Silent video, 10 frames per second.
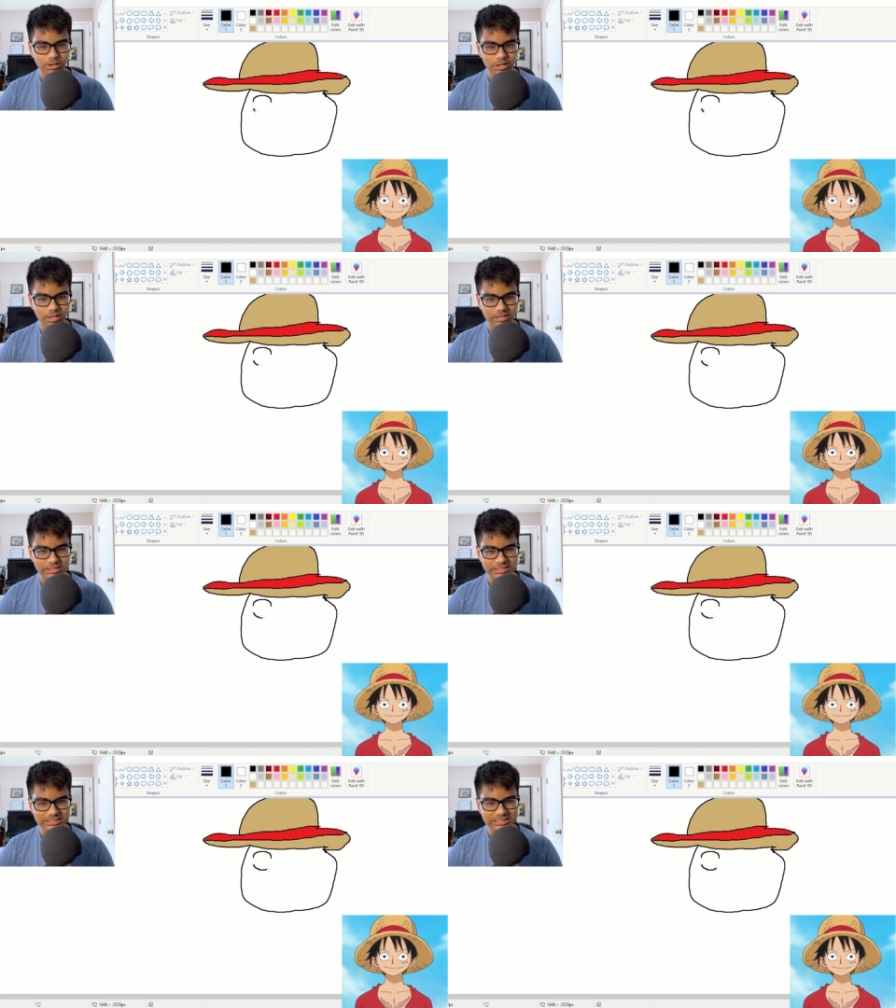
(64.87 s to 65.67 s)
uh,
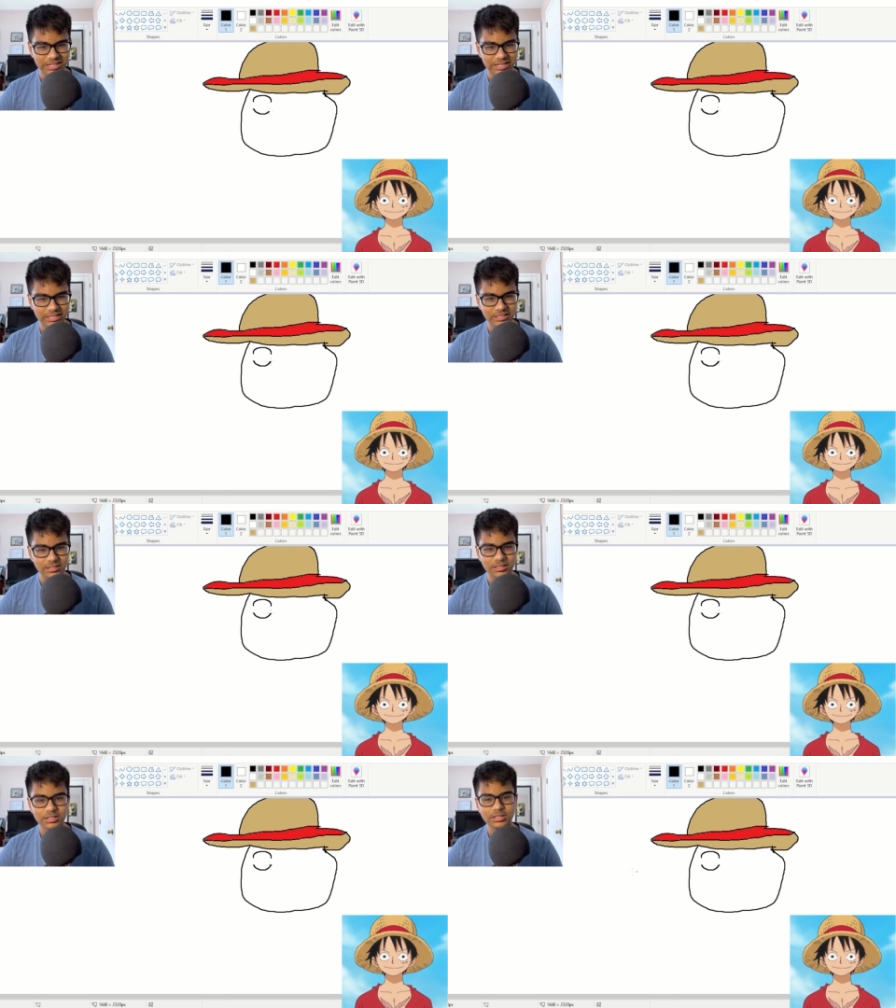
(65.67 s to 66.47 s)
design,
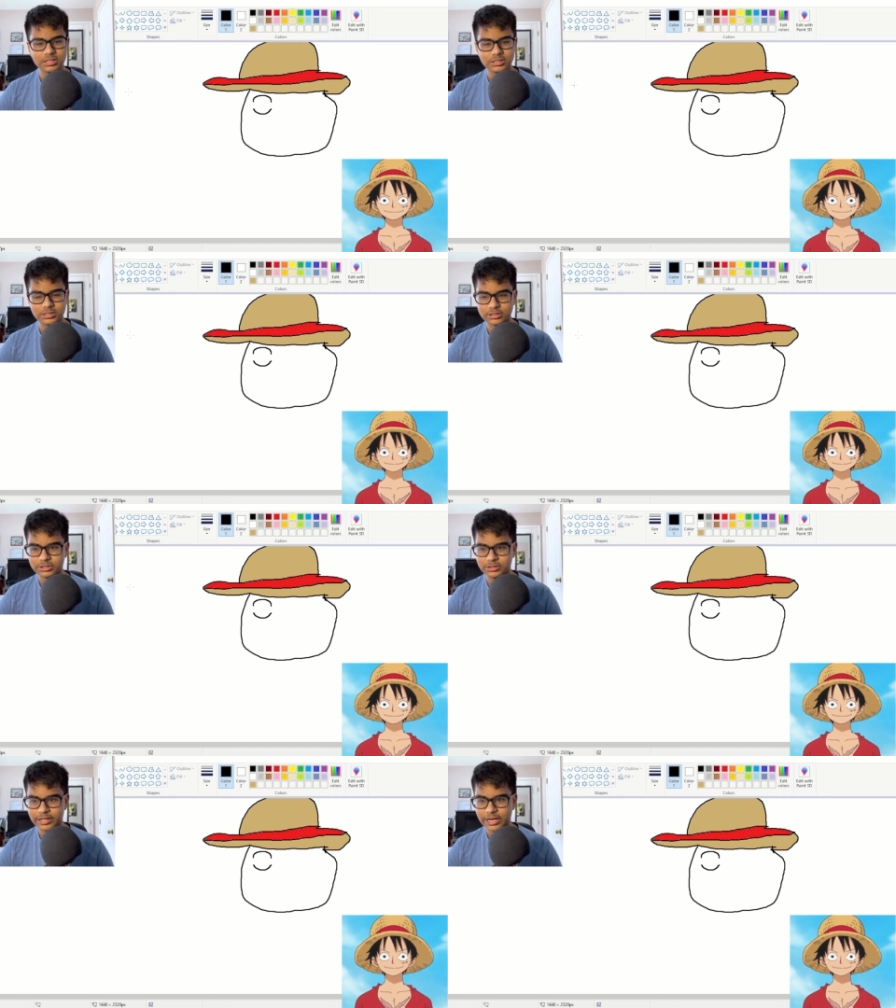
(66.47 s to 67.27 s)
so let's
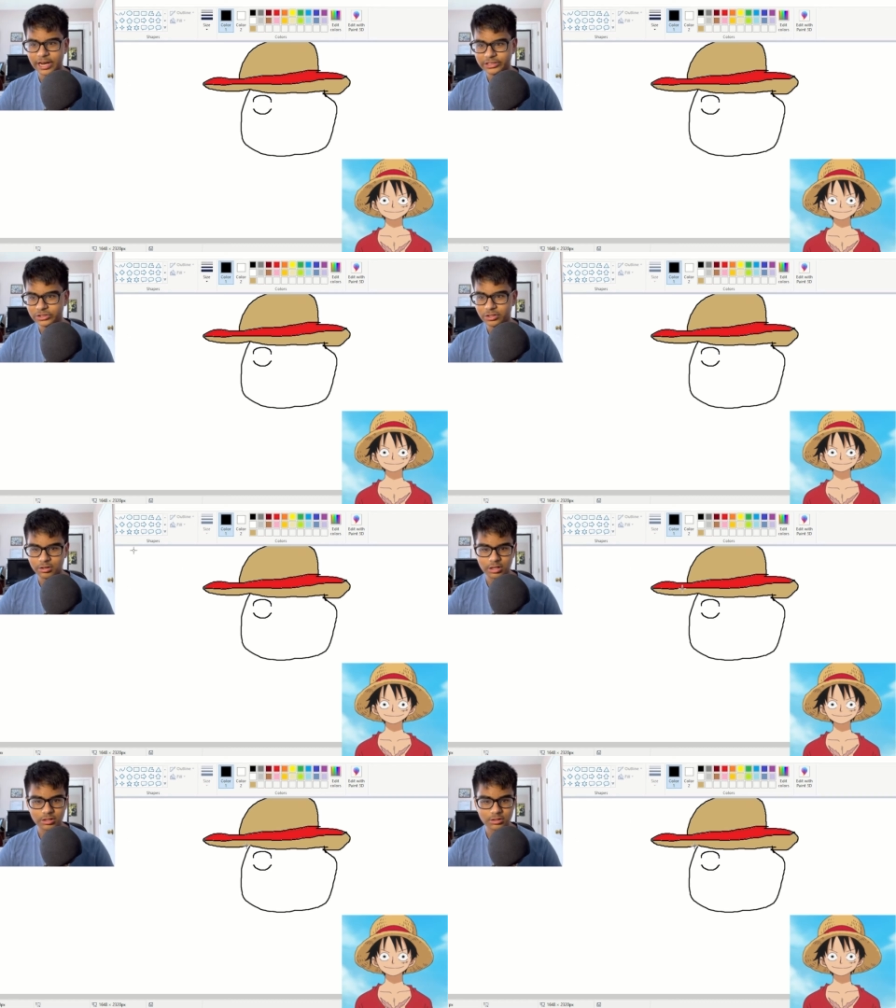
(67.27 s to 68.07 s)
just do that. And actually,
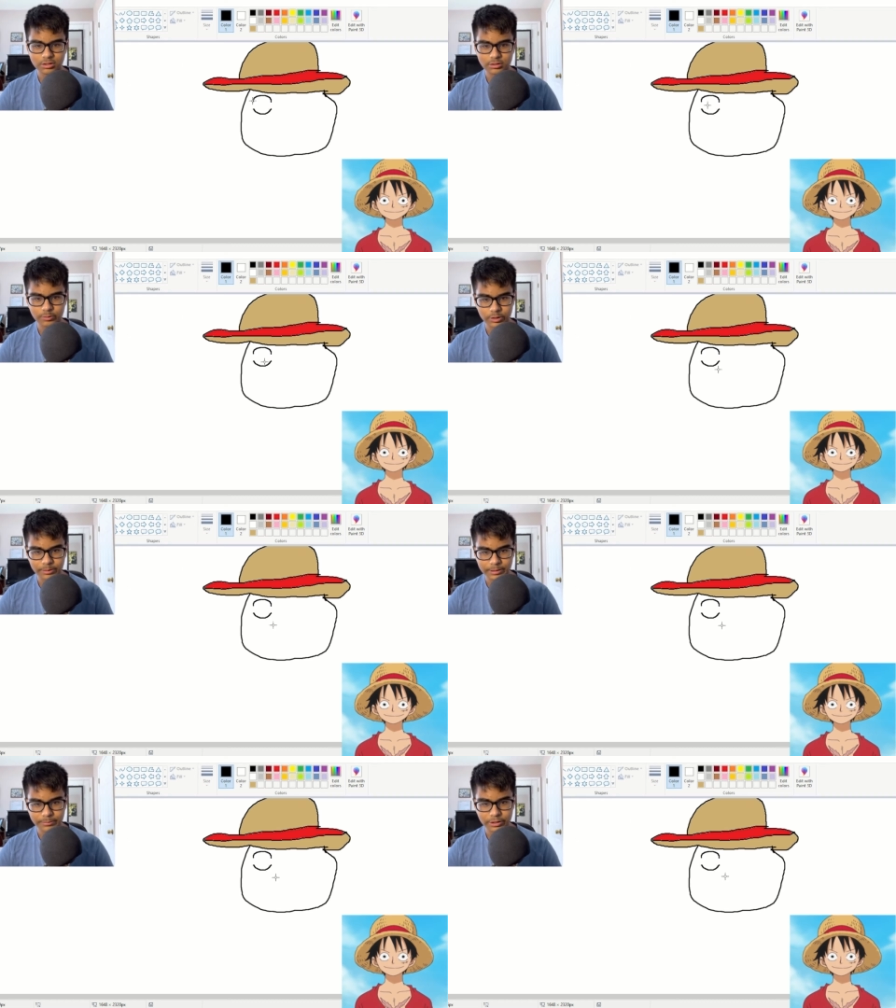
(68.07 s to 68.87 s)
hold on,
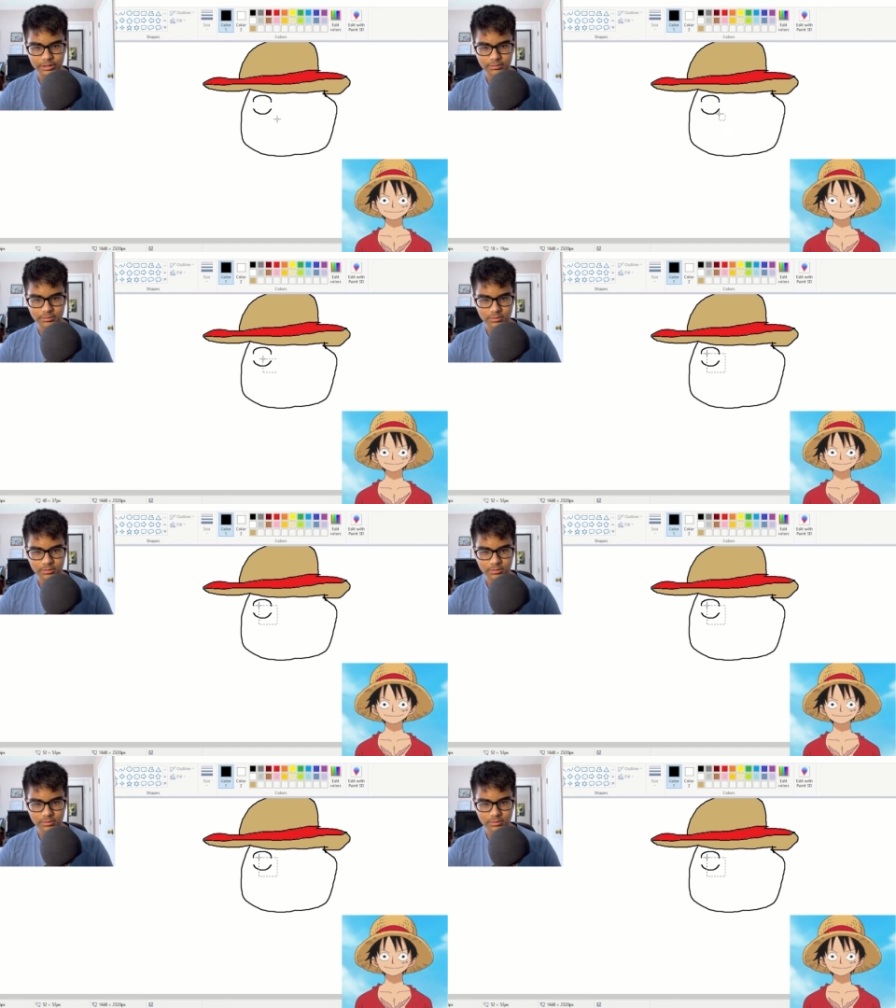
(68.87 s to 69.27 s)
wait, Big Brain.